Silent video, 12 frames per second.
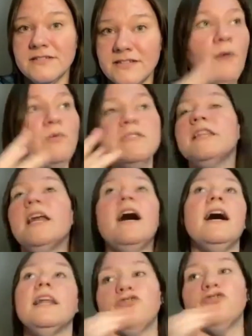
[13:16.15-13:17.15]
I was
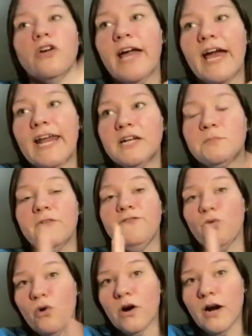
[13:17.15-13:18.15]
not a drug addict
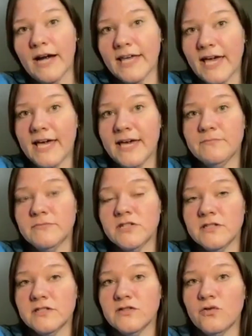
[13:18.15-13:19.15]
before I came
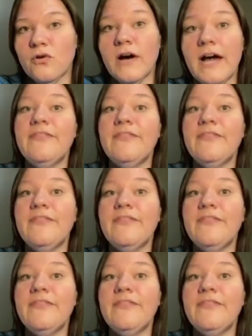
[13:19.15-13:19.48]
to the school.